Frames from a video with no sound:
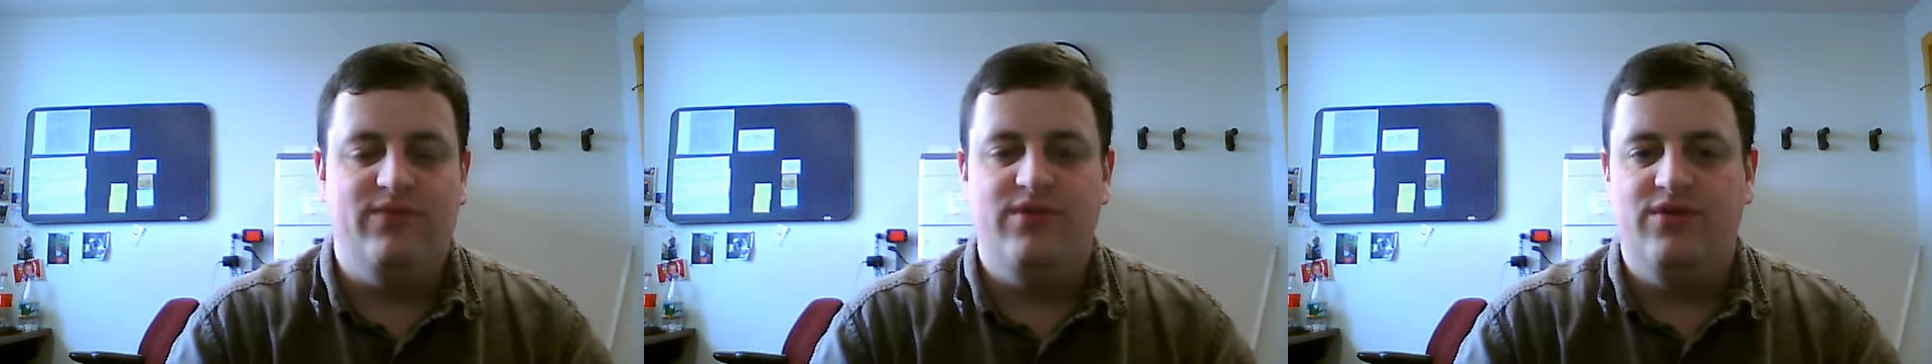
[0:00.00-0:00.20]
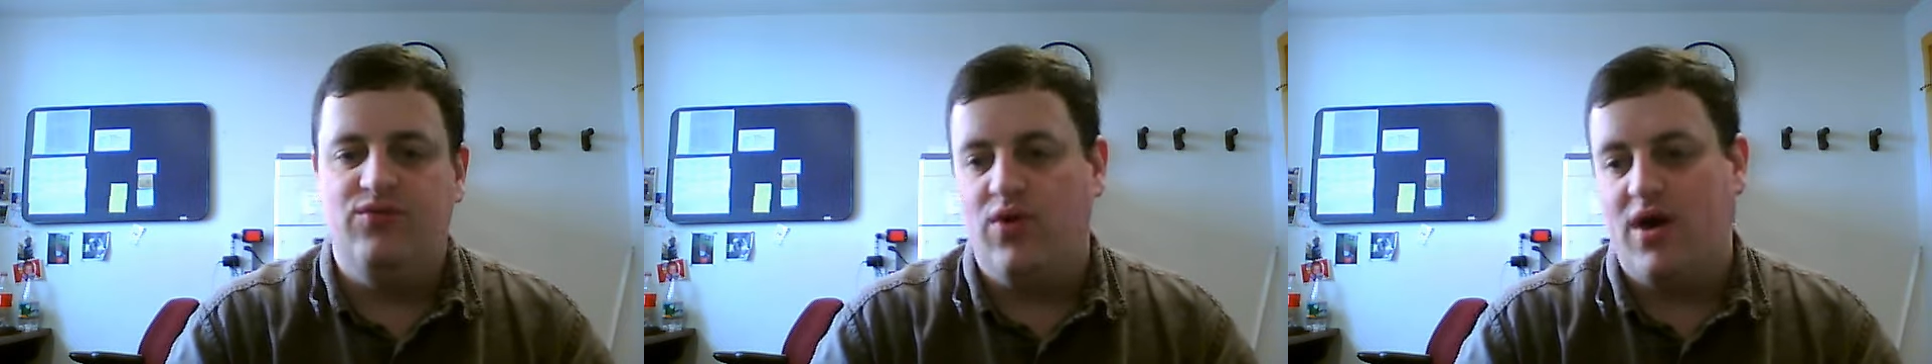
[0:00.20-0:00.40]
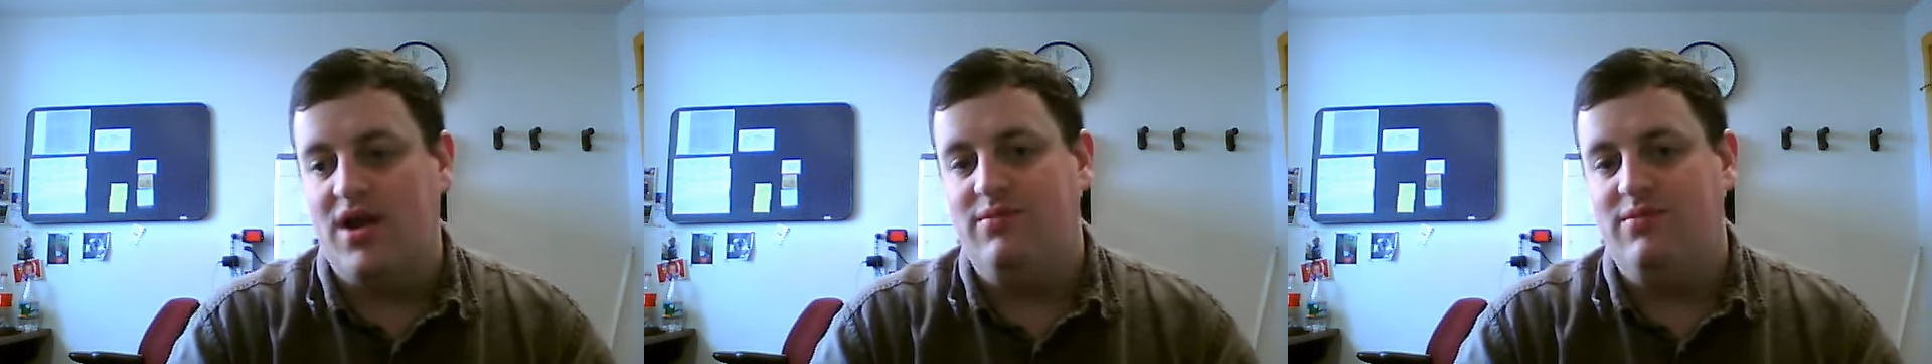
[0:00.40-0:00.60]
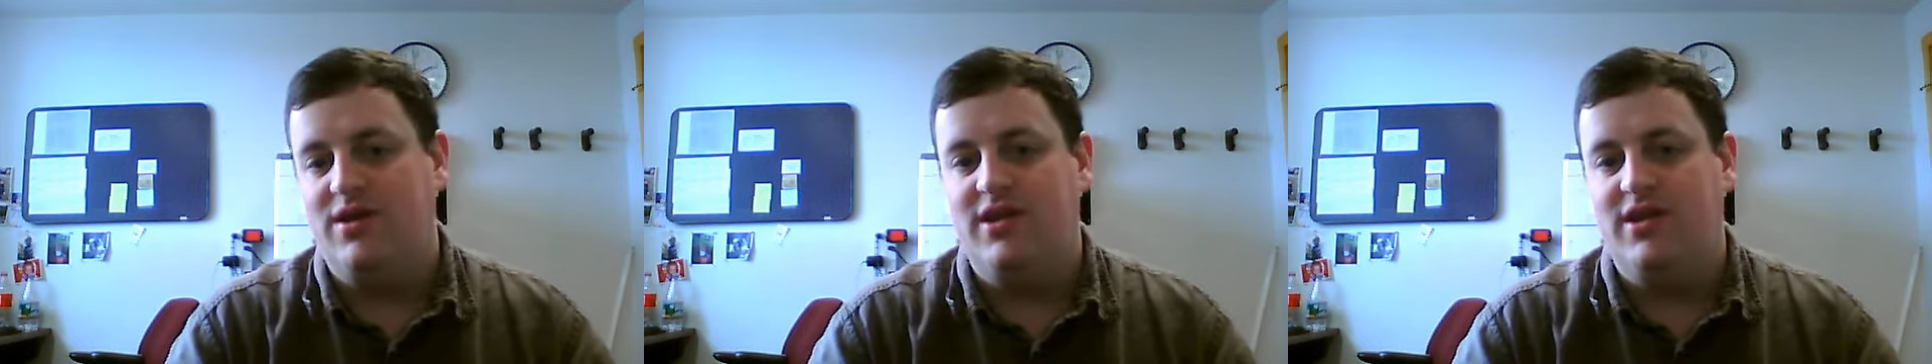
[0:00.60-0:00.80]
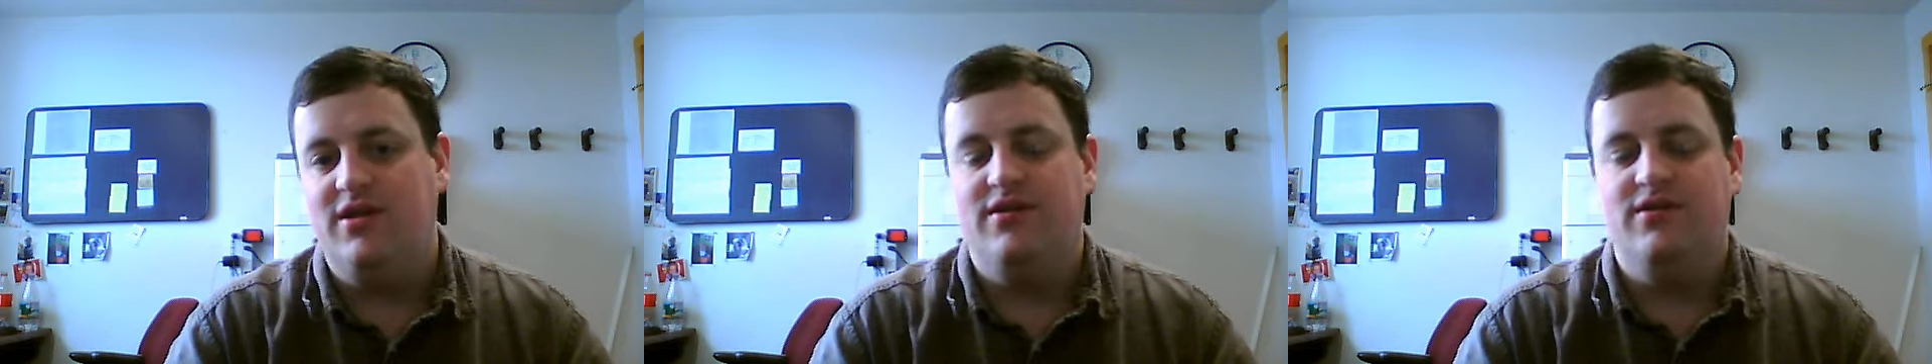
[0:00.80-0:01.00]
what I'm
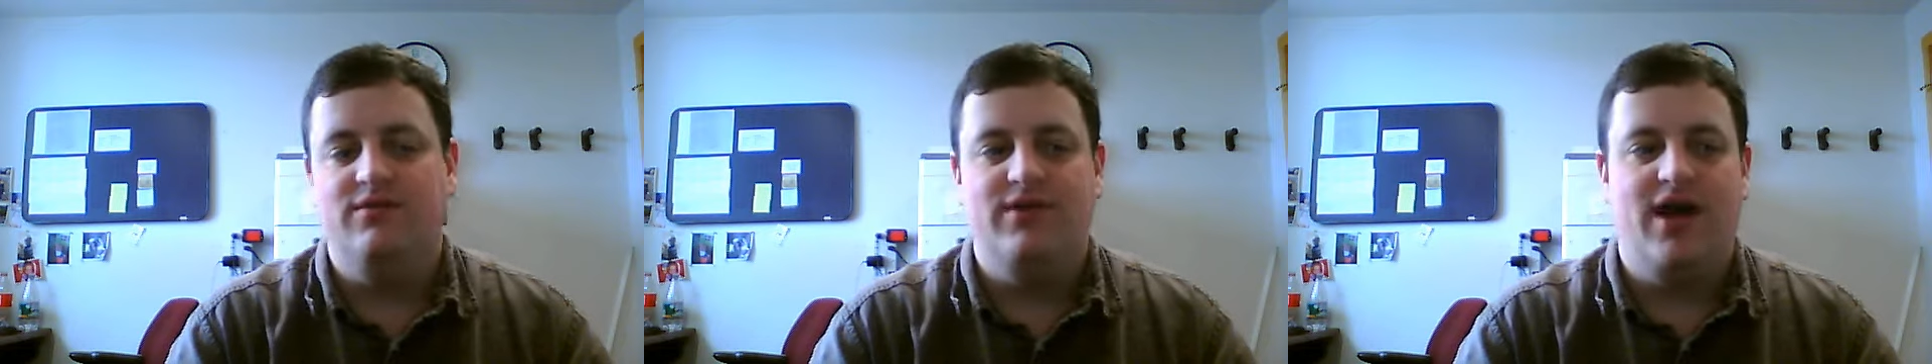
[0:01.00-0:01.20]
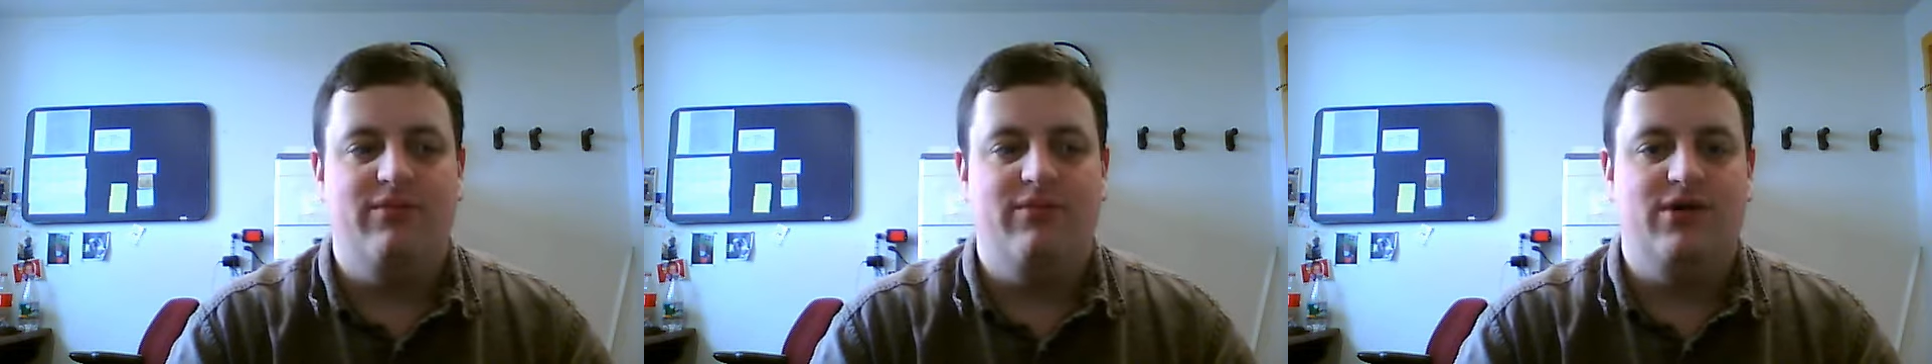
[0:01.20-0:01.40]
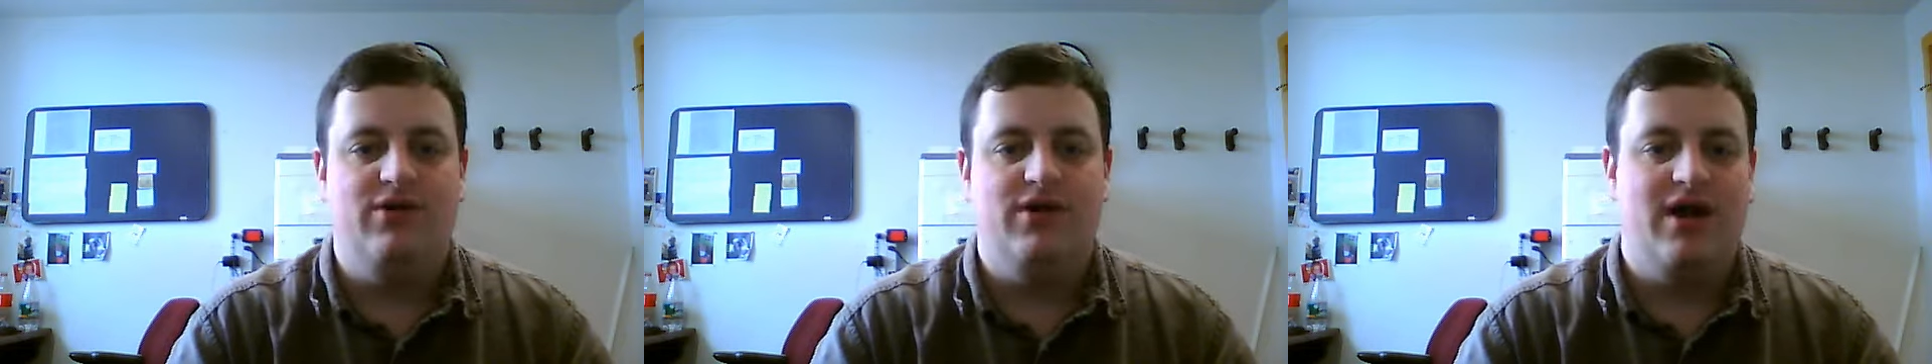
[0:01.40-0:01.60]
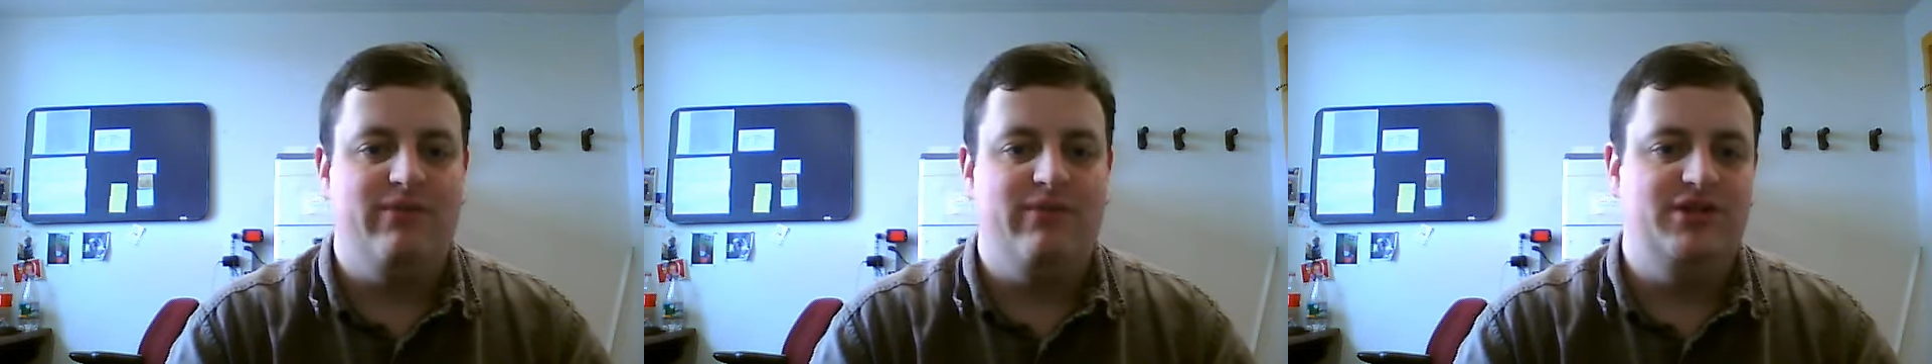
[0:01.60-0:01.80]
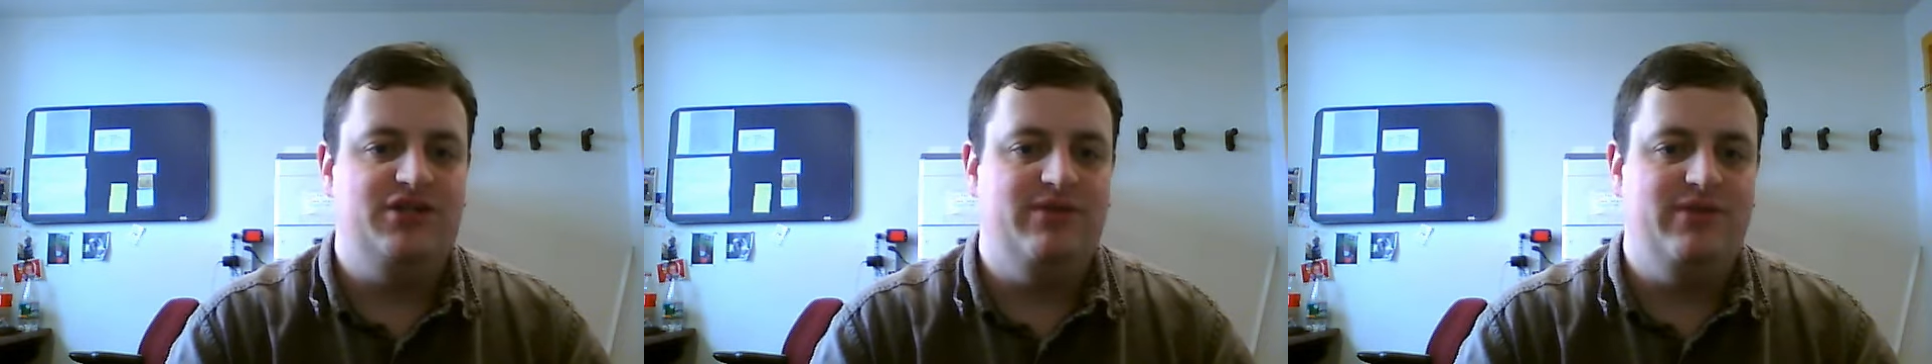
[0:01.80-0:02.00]
eating and how
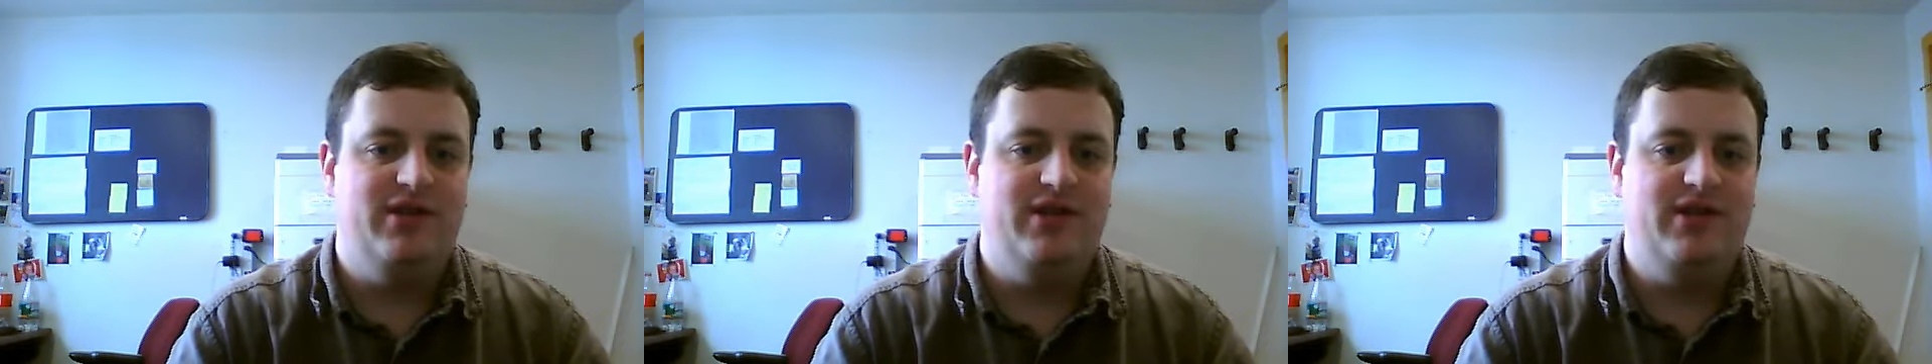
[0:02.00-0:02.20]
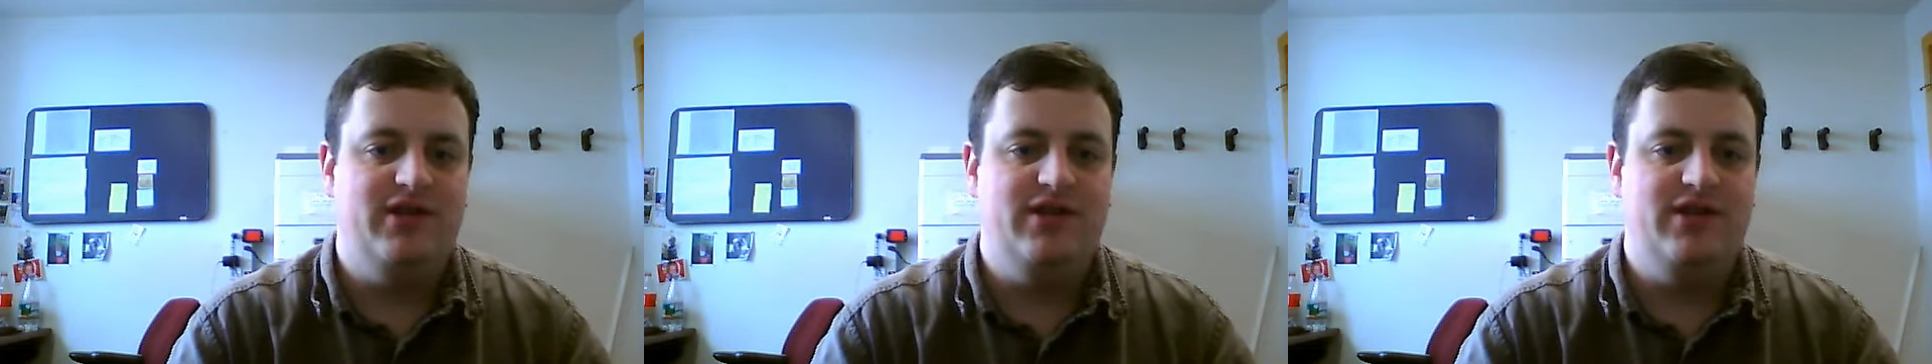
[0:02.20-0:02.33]
much I'm eating,